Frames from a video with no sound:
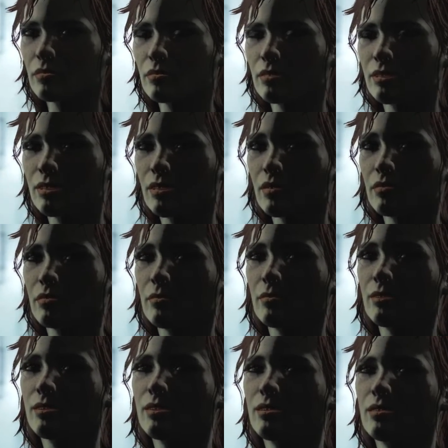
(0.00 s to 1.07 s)
You tell
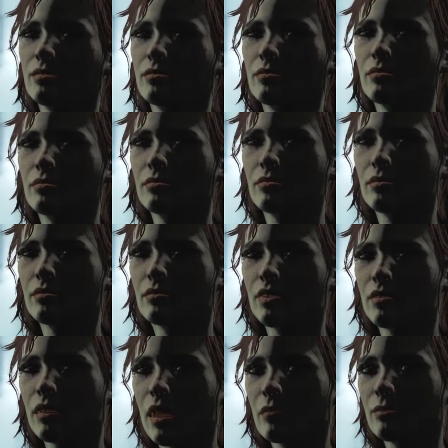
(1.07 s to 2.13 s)
me. After
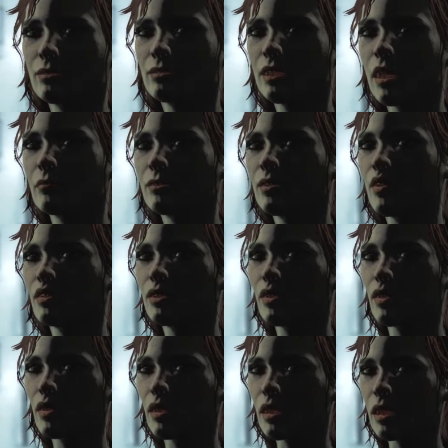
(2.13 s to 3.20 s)
Tommy stuck me with
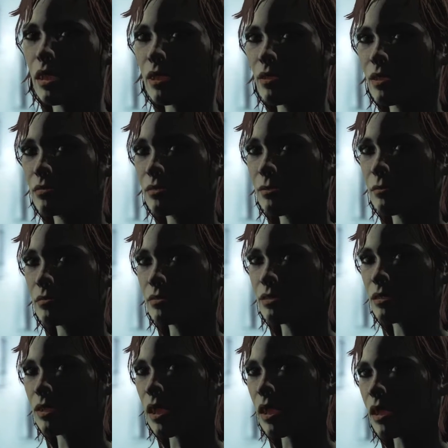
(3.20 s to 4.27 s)
you, I was expecting
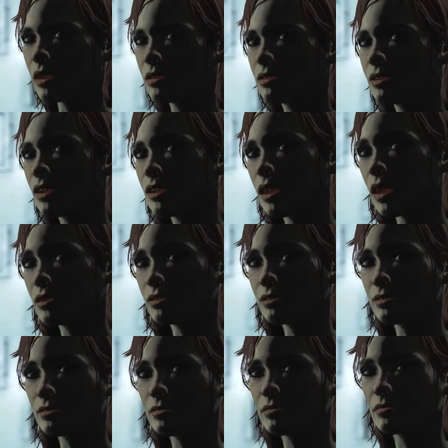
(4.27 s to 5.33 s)
to hate your
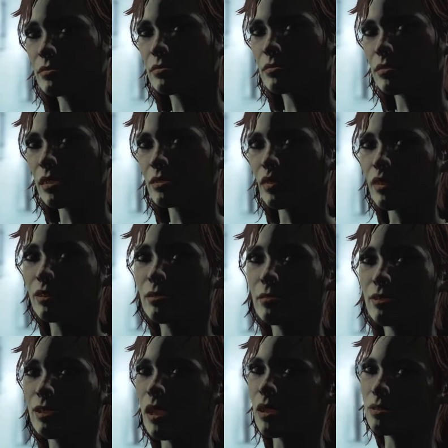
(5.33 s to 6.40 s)
guts. Not only
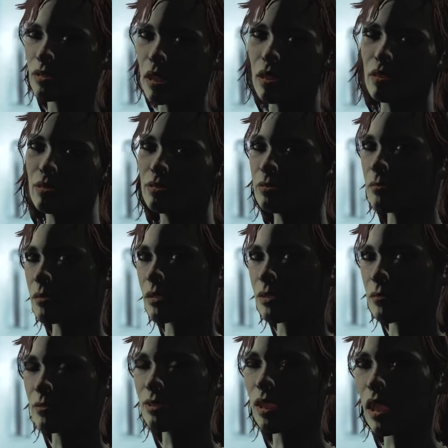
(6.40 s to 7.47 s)
because you agreed to pick up
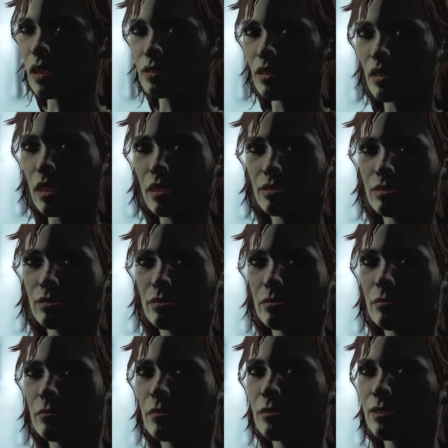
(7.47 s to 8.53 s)
me contract,
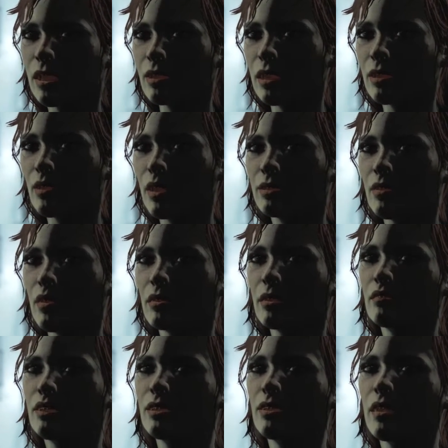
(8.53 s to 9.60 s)
but because I was waiting
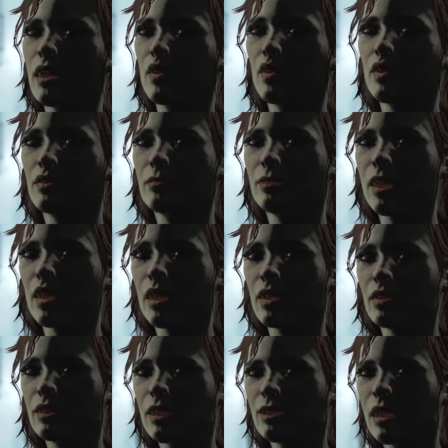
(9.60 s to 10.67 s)
for you to order me around
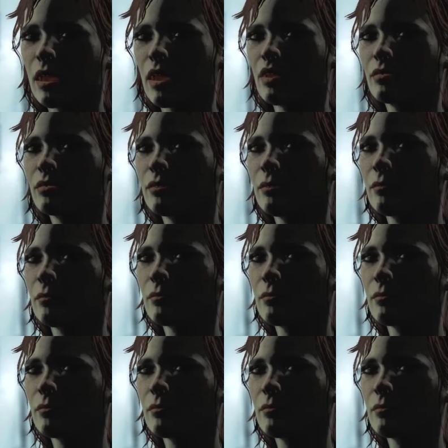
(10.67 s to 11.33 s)
like hired help.